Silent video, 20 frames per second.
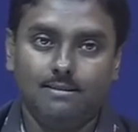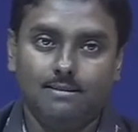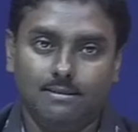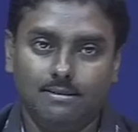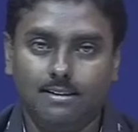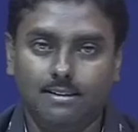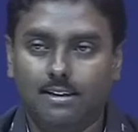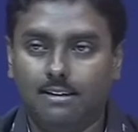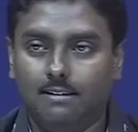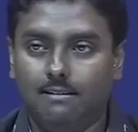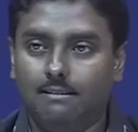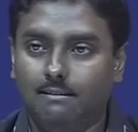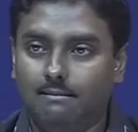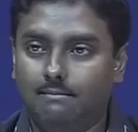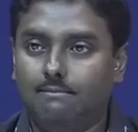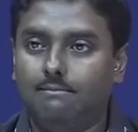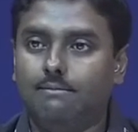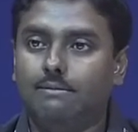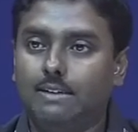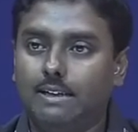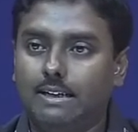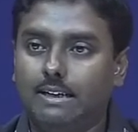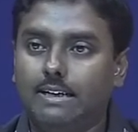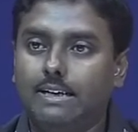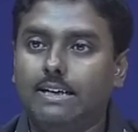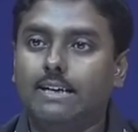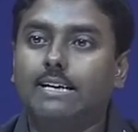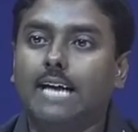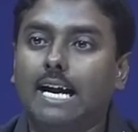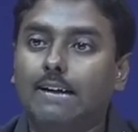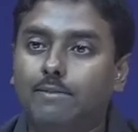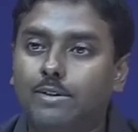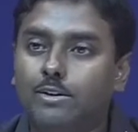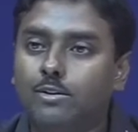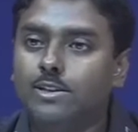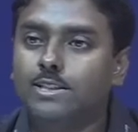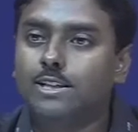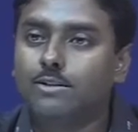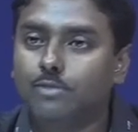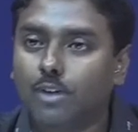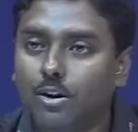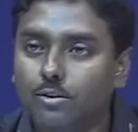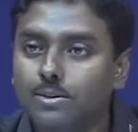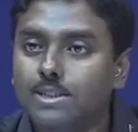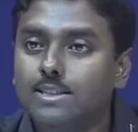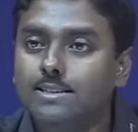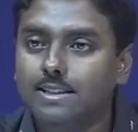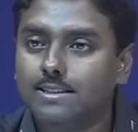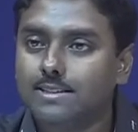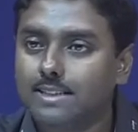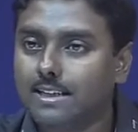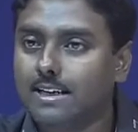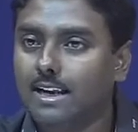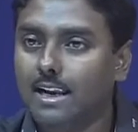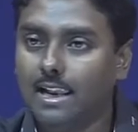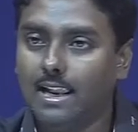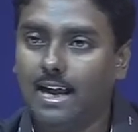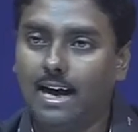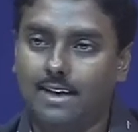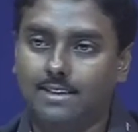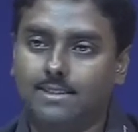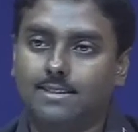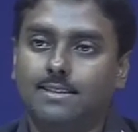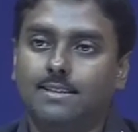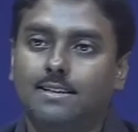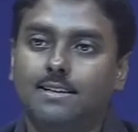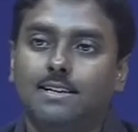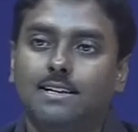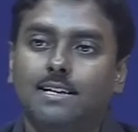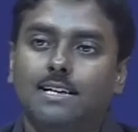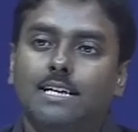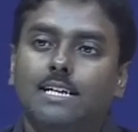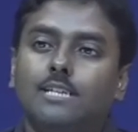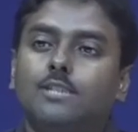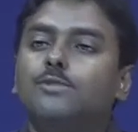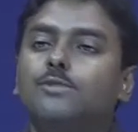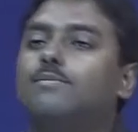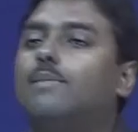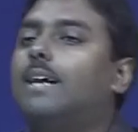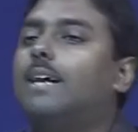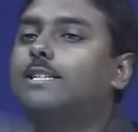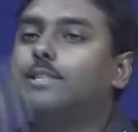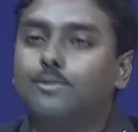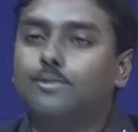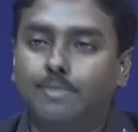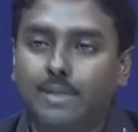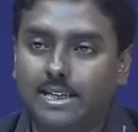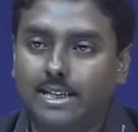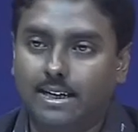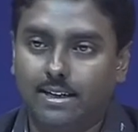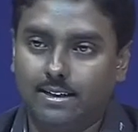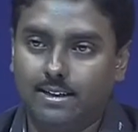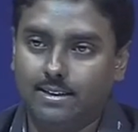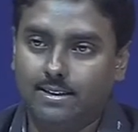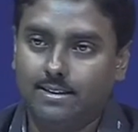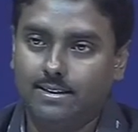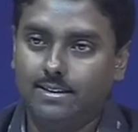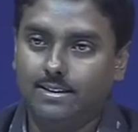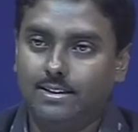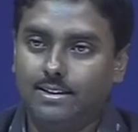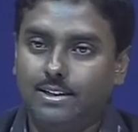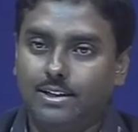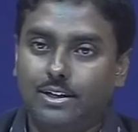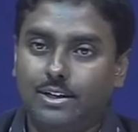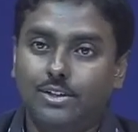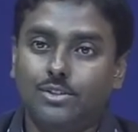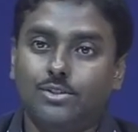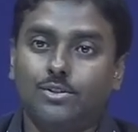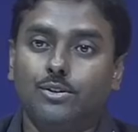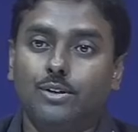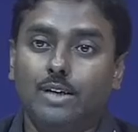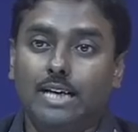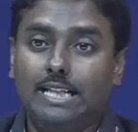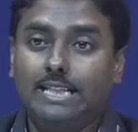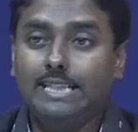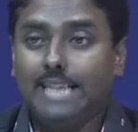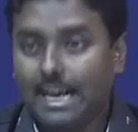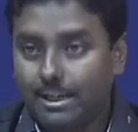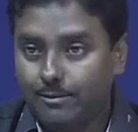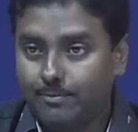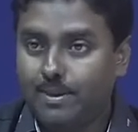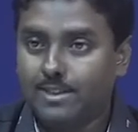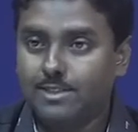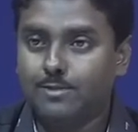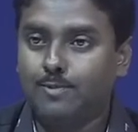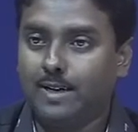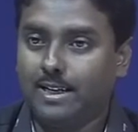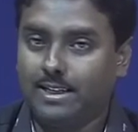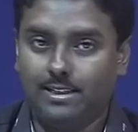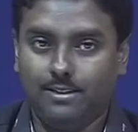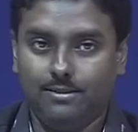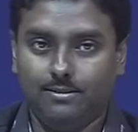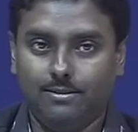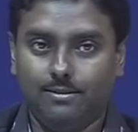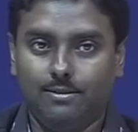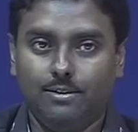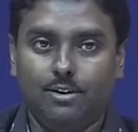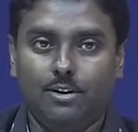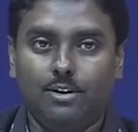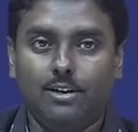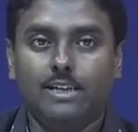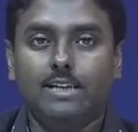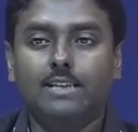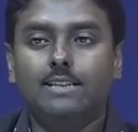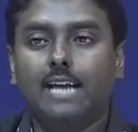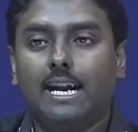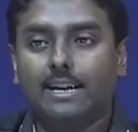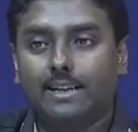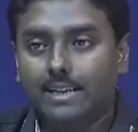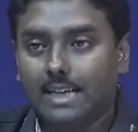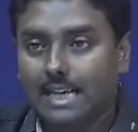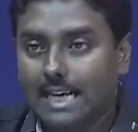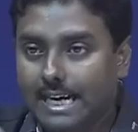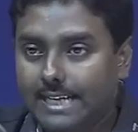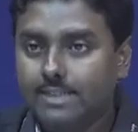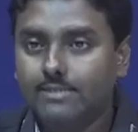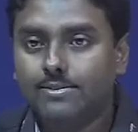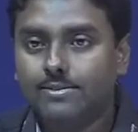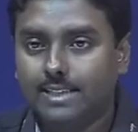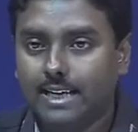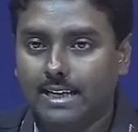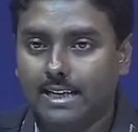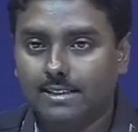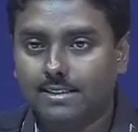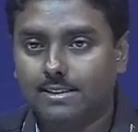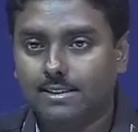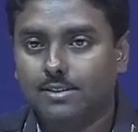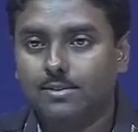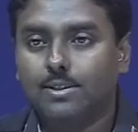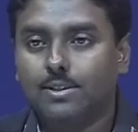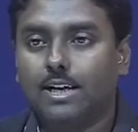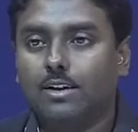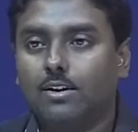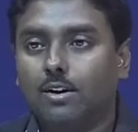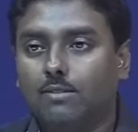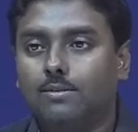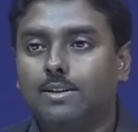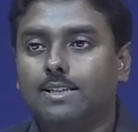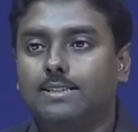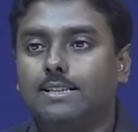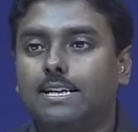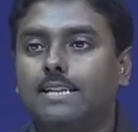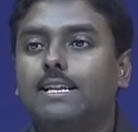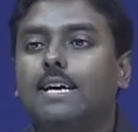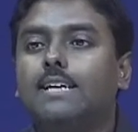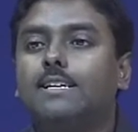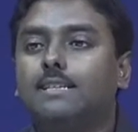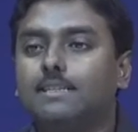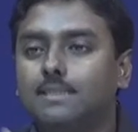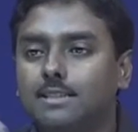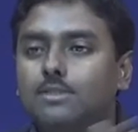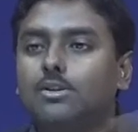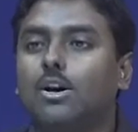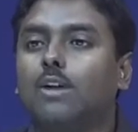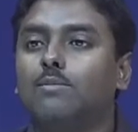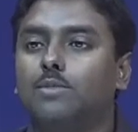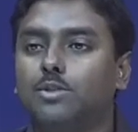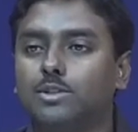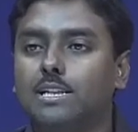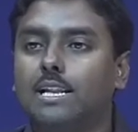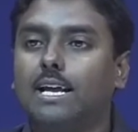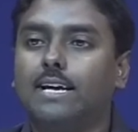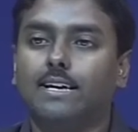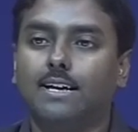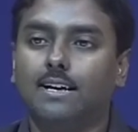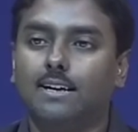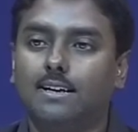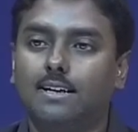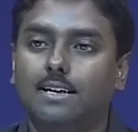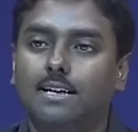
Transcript: the time duration for which the signal lasts is much bigger. So, in that perspective or in that relative sense, we can always say that this is almost like a